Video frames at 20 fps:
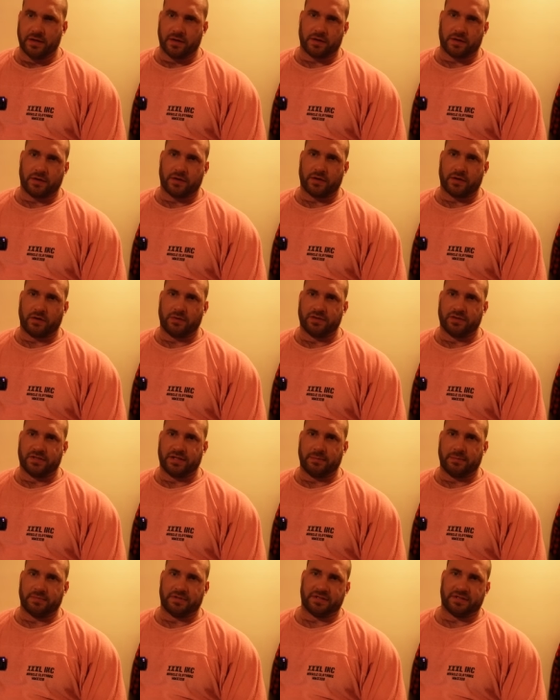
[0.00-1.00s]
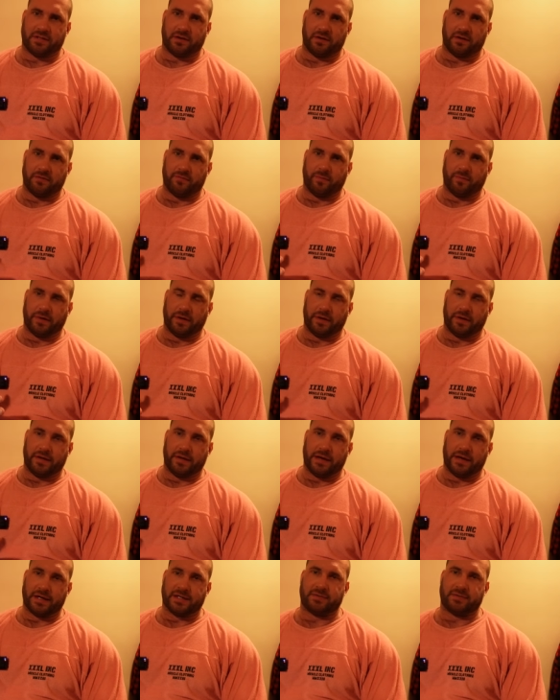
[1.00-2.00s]
the kind of concepts that I've
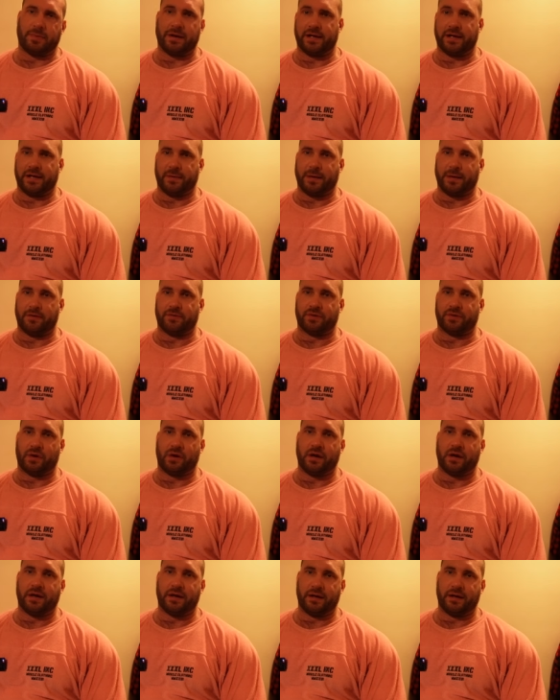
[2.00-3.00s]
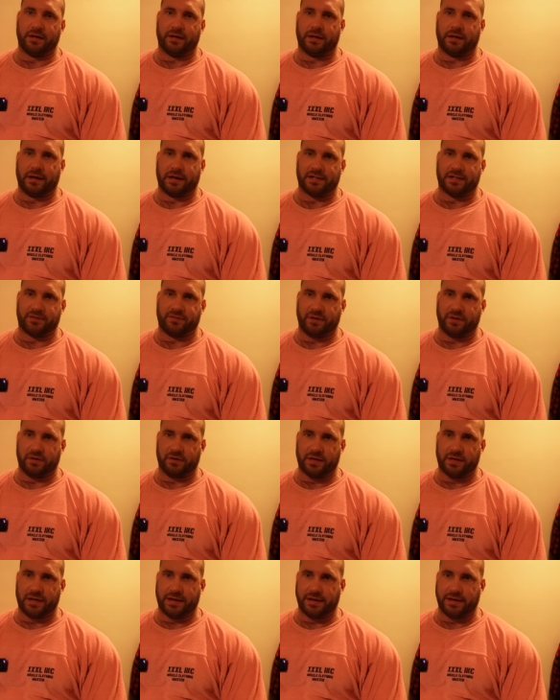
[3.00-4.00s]
been explaining about diet in the last few
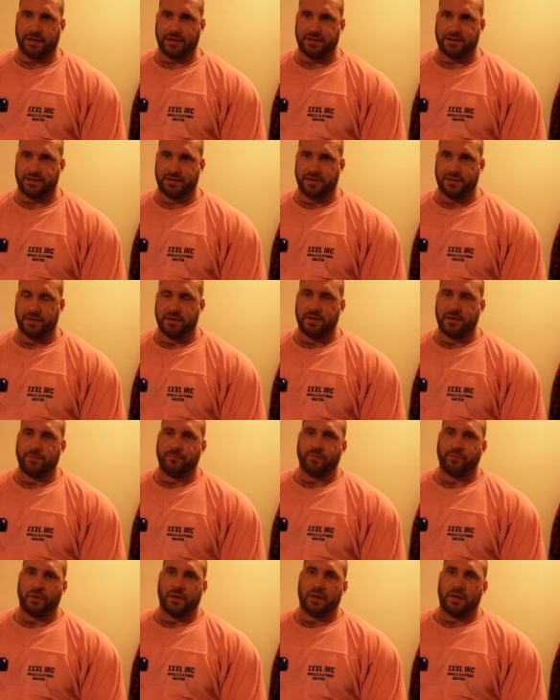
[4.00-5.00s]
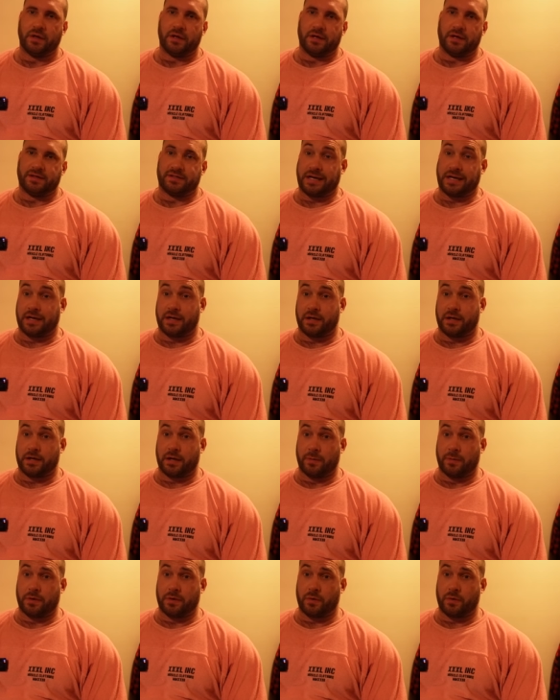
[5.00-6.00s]
days and tackle a
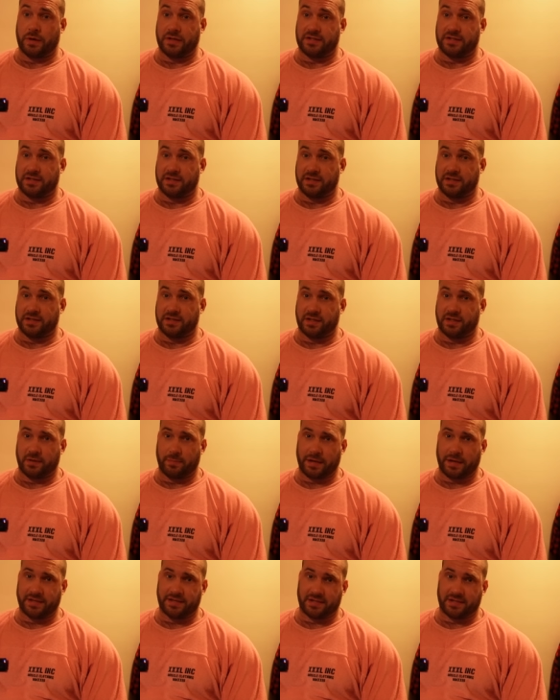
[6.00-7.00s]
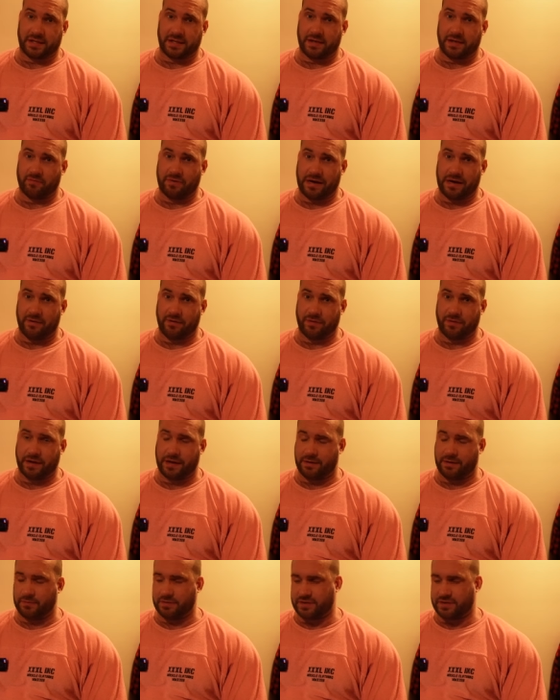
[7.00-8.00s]
couple of questions that are basically around
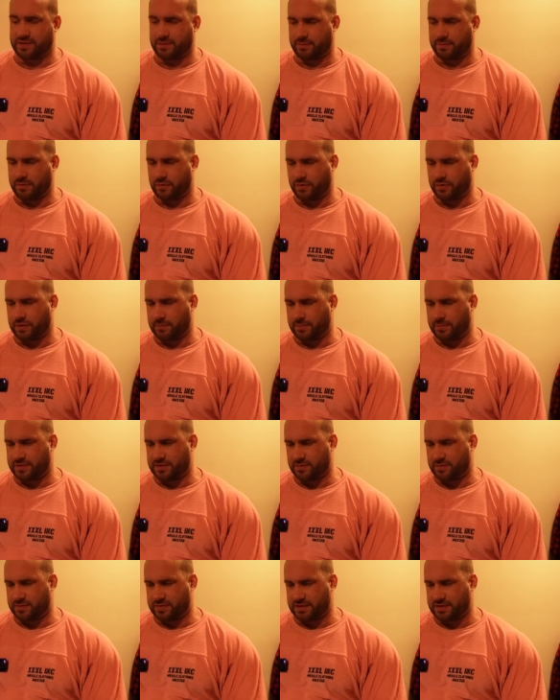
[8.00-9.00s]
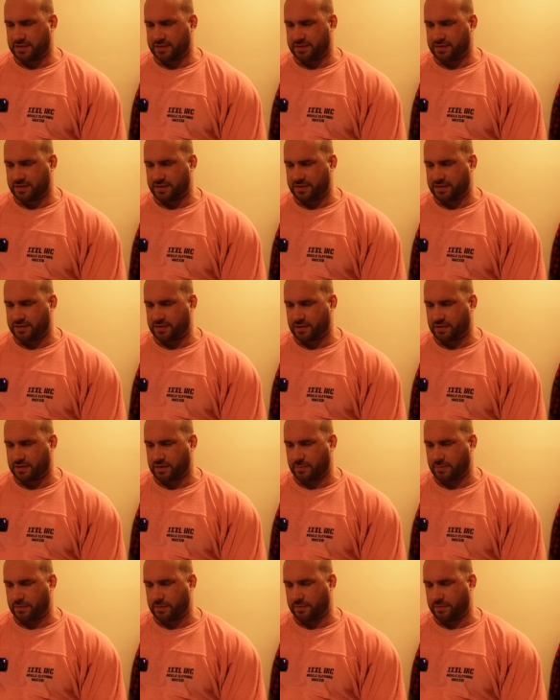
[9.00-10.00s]
that with some of your numbers that were sent in. So a
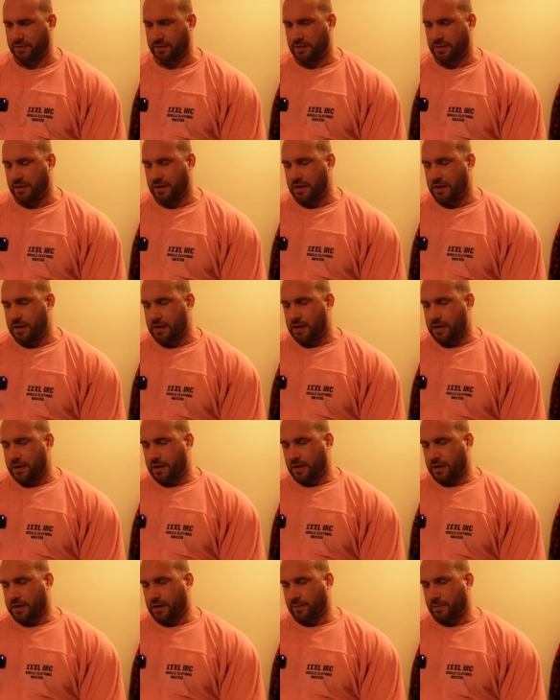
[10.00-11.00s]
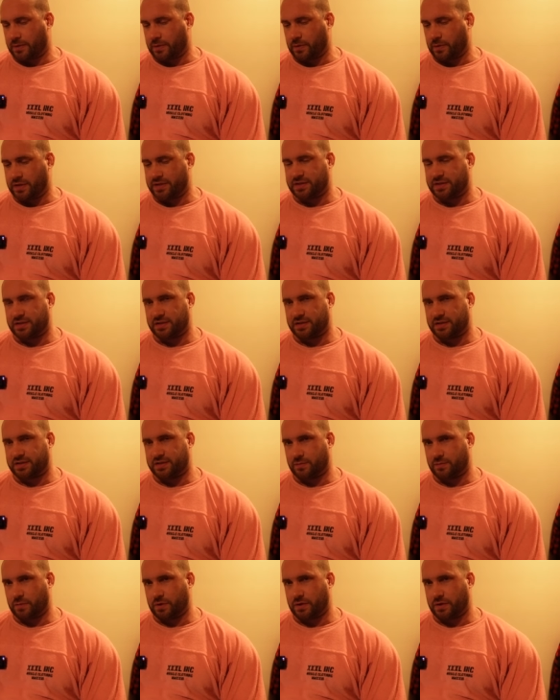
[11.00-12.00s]
couple of a couple of questions
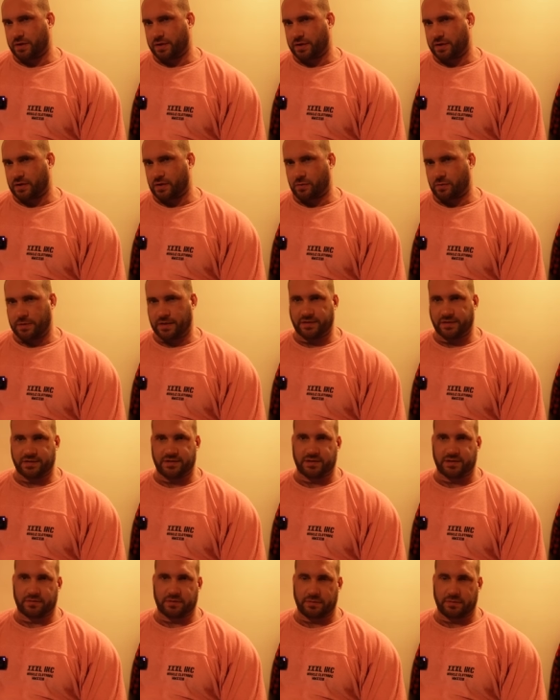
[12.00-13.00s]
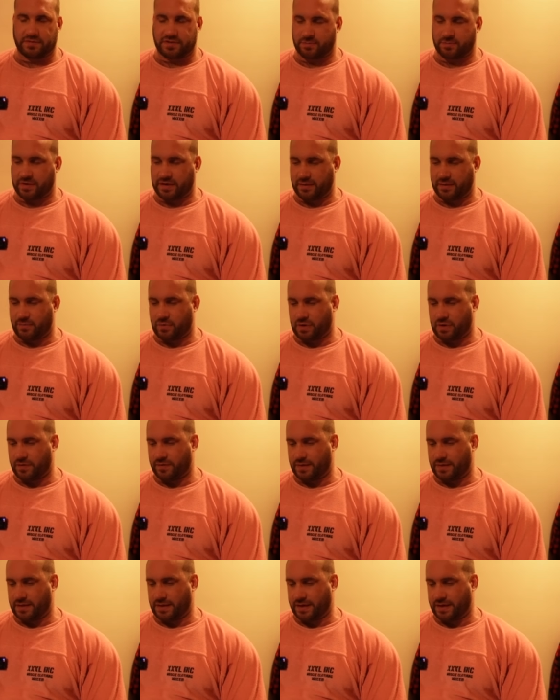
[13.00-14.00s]
that weren't in the comments that come to me
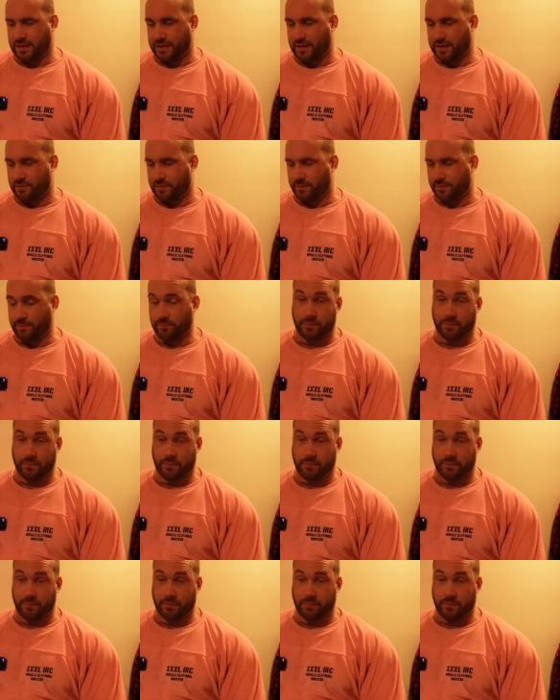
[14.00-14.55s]
privately that would